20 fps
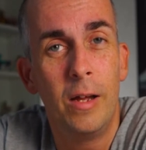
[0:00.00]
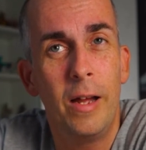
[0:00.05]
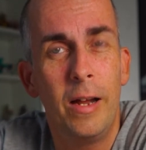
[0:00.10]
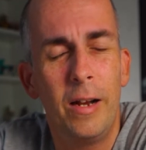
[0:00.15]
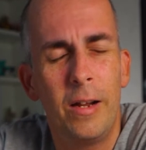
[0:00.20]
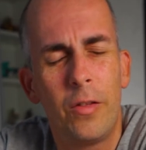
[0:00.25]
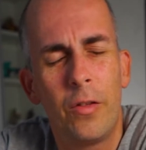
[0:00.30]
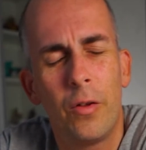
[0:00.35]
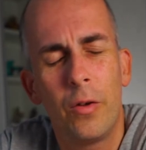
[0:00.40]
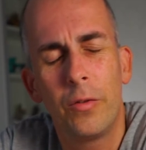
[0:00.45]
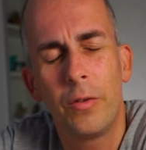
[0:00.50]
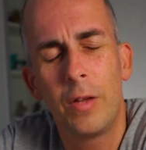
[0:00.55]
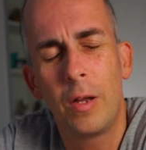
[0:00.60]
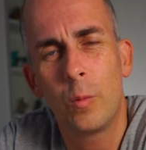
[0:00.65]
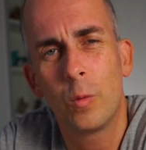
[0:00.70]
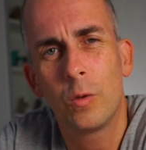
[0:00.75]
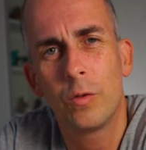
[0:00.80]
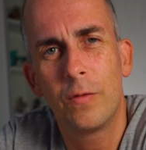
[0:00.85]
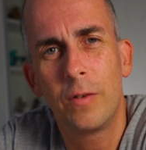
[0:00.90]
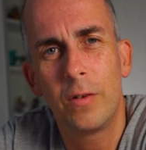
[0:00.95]
And I thought
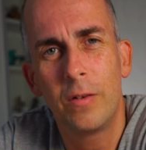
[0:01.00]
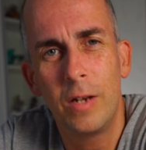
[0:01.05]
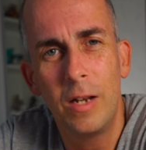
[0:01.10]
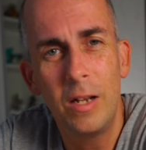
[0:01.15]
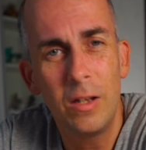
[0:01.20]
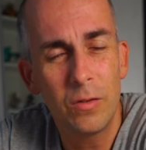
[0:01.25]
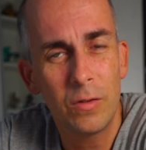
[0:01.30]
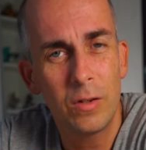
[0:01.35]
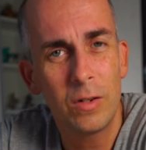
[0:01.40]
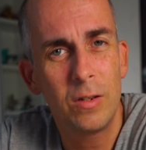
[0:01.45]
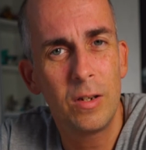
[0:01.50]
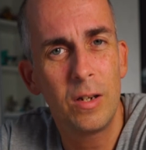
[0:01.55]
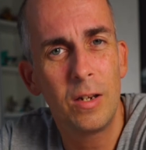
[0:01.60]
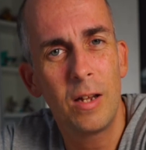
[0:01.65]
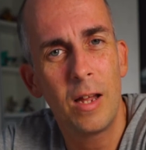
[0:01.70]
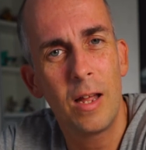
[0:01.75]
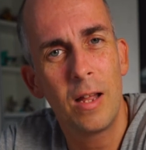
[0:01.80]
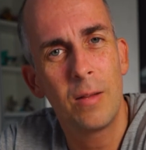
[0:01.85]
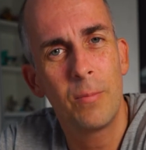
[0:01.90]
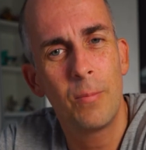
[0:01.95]
that was very
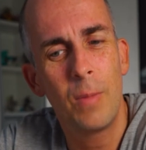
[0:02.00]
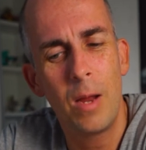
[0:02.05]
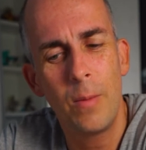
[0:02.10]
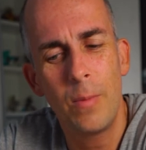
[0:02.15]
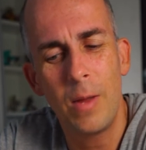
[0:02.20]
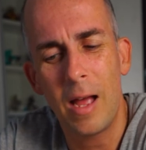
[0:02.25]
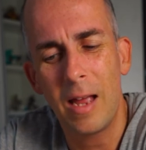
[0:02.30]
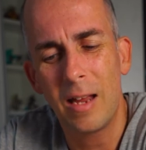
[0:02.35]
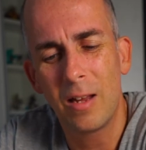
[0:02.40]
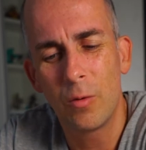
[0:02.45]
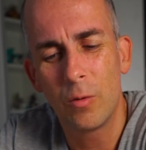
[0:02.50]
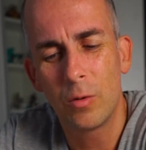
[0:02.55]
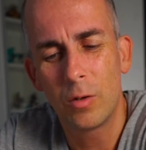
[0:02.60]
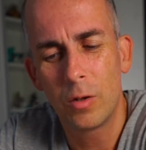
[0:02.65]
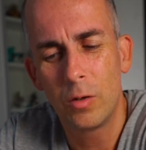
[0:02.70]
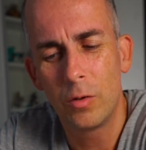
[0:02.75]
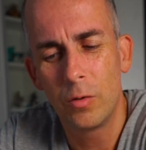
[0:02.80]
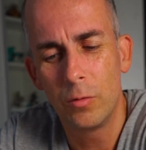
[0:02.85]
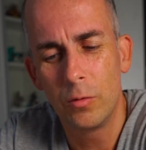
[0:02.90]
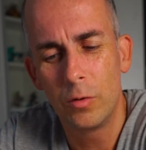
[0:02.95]
interesting, and maybe I could
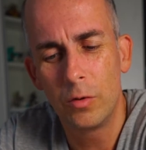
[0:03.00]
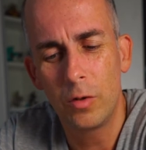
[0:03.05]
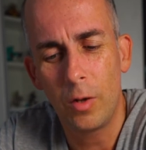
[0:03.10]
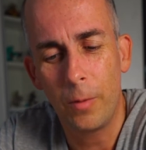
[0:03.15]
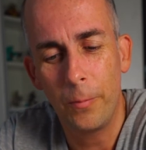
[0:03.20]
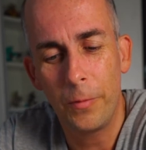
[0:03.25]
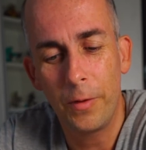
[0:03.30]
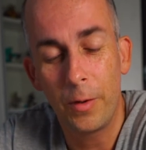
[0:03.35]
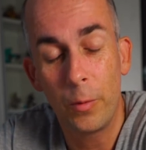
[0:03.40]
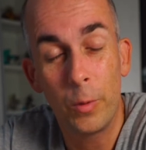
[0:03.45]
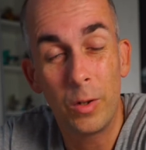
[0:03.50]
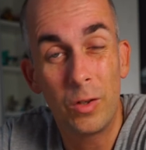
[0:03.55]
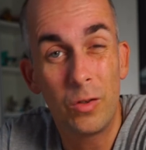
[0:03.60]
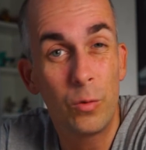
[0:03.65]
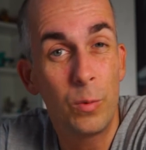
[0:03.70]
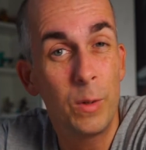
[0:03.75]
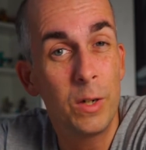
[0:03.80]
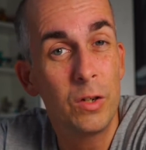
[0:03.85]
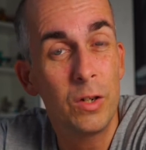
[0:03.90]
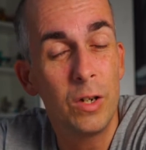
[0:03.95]
do something with
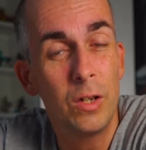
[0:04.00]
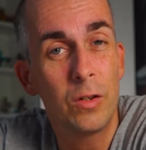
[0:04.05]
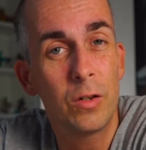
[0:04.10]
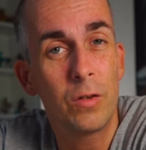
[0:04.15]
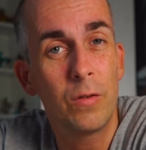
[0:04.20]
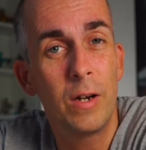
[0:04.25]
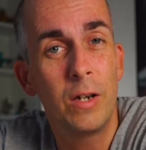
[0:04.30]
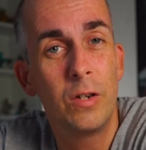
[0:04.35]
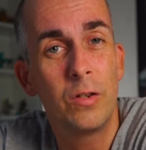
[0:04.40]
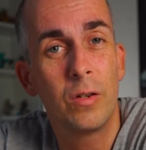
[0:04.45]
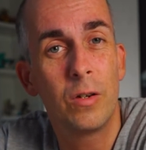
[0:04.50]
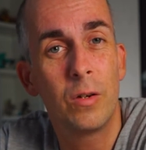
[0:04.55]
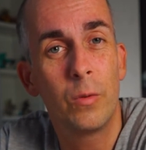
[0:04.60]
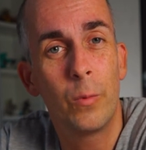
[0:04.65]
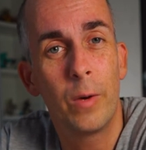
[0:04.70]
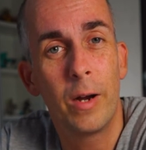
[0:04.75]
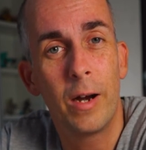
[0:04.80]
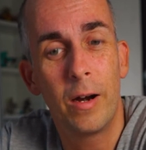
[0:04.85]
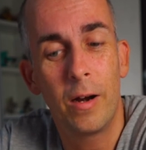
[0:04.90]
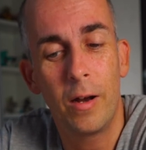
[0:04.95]
Twitch integration
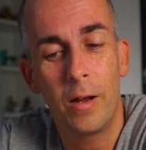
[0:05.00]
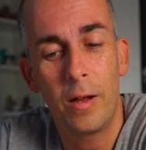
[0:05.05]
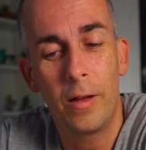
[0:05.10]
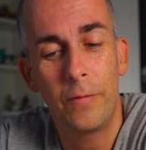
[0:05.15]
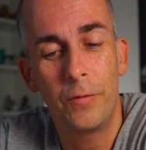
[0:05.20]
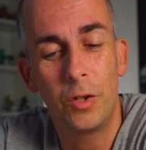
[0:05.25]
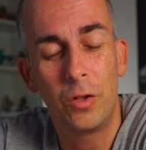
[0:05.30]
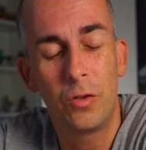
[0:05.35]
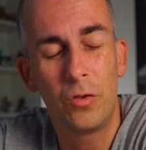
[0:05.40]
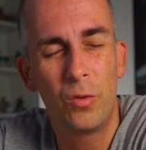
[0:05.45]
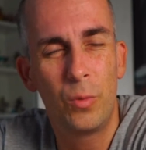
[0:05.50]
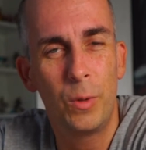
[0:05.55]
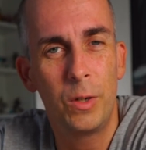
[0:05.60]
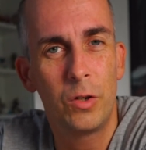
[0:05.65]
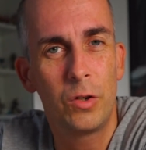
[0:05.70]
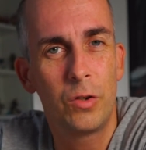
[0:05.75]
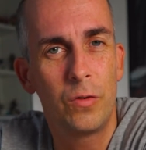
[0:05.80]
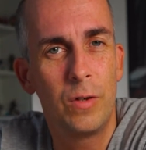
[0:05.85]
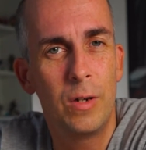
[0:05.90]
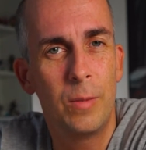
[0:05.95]
where the
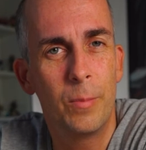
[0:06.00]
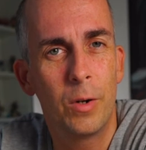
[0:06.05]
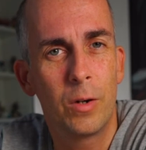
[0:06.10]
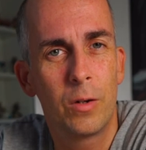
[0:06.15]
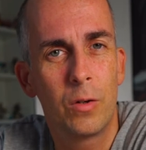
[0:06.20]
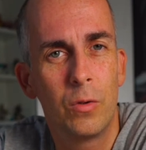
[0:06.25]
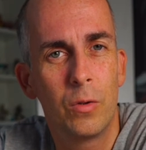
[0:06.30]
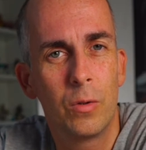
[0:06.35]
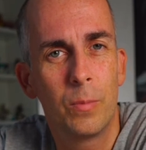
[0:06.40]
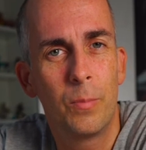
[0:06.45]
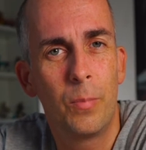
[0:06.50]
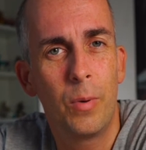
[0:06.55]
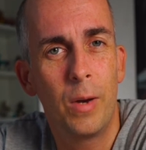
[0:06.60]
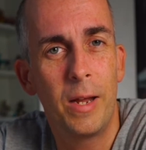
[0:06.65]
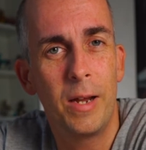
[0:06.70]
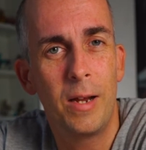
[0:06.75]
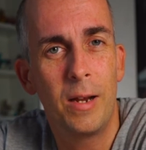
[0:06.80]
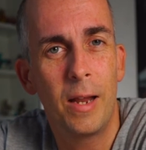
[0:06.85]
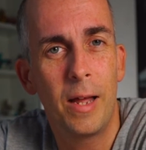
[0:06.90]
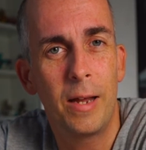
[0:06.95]
Twitch streamer could
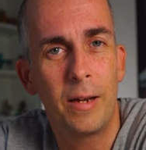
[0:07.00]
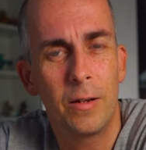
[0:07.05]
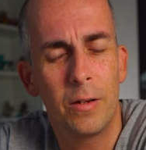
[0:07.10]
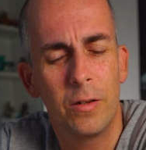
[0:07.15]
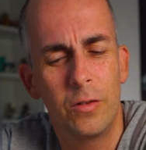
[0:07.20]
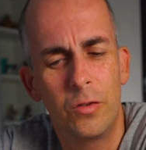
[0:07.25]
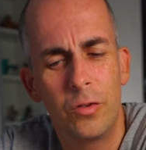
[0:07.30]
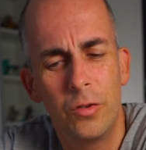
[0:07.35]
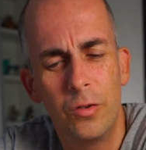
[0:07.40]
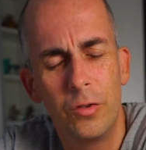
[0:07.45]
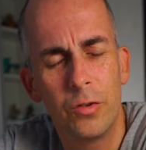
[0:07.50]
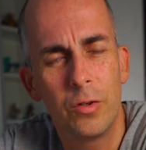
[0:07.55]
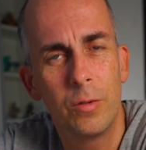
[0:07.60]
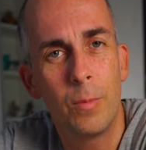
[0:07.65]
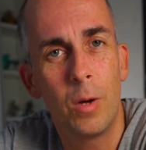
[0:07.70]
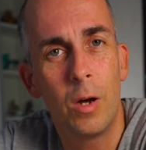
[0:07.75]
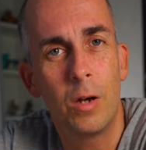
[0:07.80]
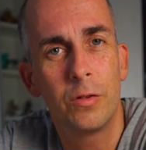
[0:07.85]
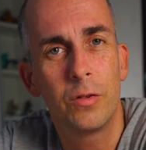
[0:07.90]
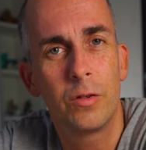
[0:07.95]
play like a dungeon
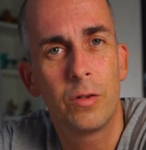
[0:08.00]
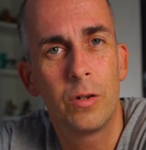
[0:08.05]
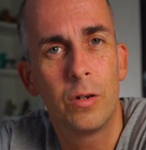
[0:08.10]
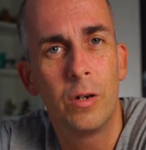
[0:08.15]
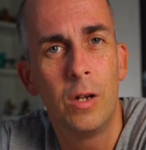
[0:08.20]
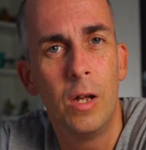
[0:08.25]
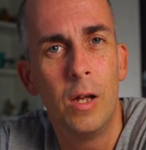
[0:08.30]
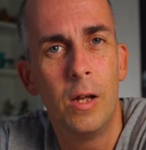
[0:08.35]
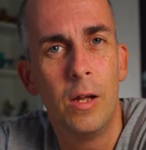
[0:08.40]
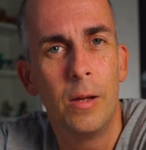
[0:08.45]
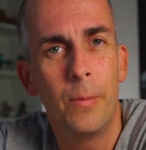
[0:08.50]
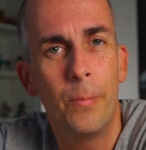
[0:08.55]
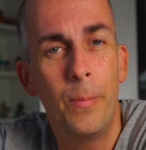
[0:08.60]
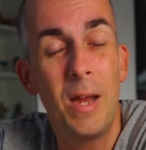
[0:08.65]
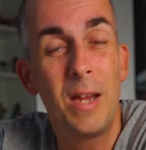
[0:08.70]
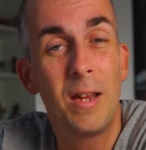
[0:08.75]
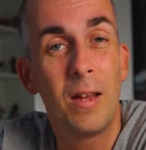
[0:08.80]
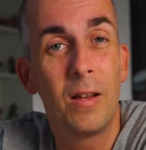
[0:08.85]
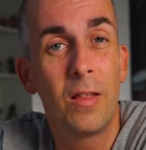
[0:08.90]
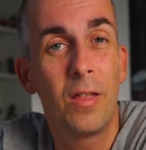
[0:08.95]
master,
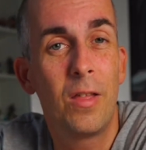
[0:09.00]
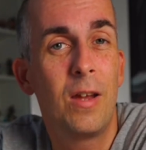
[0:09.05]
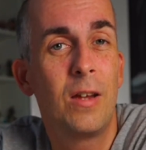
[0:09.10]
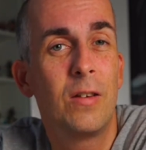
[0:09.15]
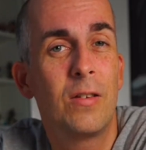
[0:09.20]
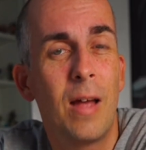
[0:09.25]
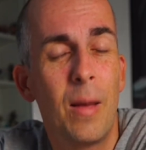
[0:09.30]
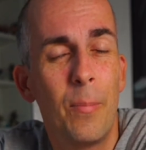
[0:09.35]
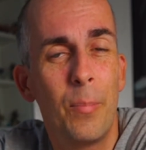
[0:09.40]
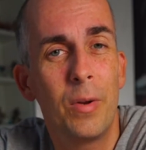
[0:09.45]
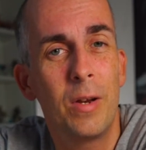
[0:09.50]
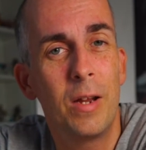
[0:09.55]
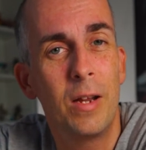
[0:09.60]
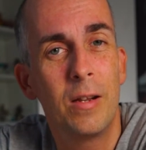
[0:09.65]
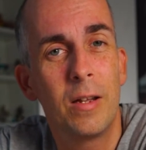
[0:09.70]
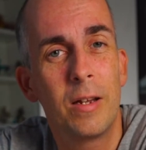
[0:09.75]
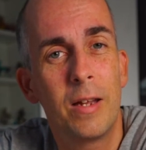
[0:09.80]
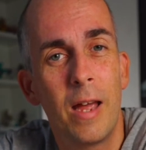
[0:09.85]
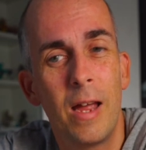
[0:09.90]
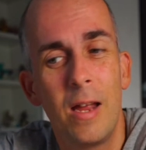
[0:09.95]
making things happen
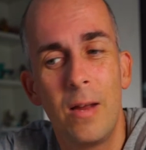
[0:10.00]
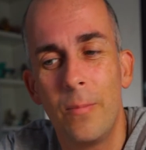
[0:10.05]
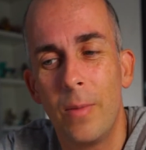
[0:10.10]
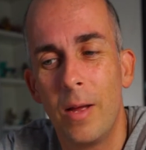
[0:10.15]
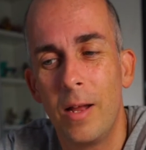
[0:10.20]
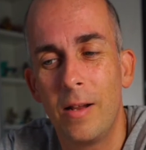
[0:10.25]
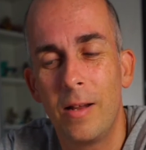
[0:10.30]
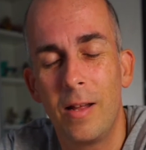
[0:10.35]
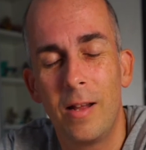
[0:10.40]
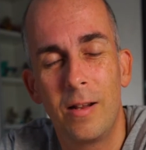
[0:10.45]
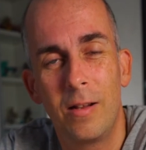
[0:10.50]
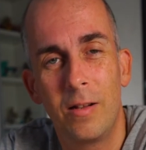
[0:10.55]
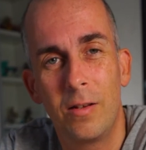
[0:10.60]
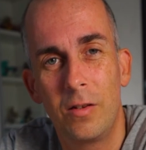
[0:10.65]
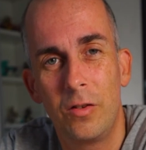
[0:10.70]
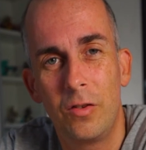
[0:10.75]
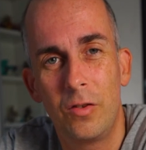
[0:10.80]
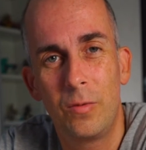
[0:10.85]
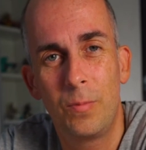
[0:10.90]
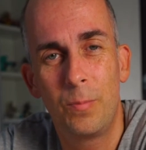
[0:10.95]
in the game, and then
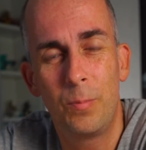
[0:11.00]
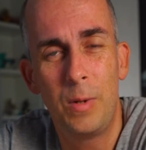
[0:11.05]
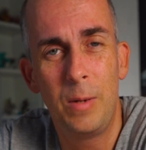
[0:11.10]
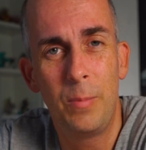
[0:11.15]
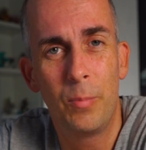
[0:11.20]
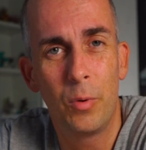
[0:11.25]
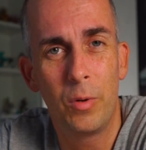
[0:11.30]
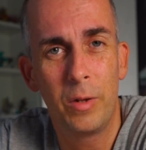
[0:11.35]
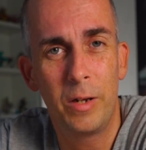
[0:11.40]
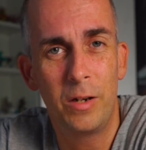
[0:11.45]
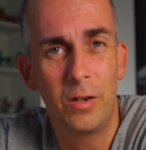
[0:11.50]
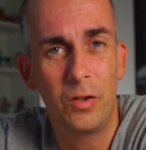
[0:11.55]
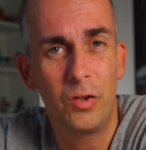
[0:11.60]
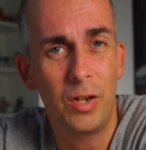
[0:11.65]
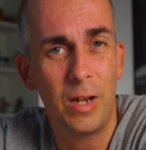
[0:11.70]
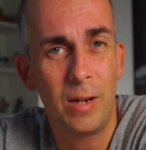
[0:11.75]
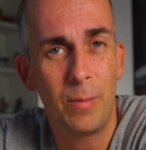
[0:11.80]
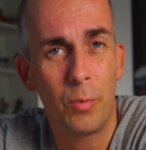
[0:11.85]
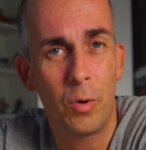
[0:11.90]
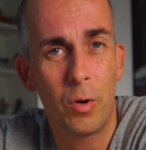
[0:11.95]
the people in the
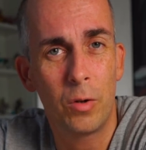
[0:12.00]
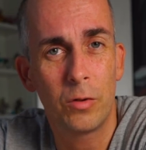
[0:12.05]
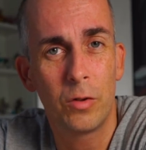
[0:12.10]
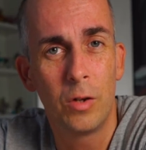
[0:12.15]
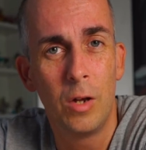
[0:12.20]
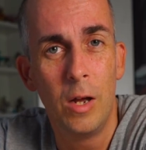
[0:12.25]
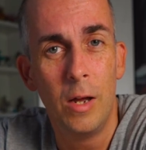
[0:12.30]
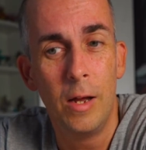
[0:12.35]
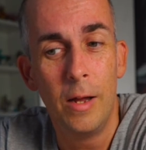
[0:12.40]
chat box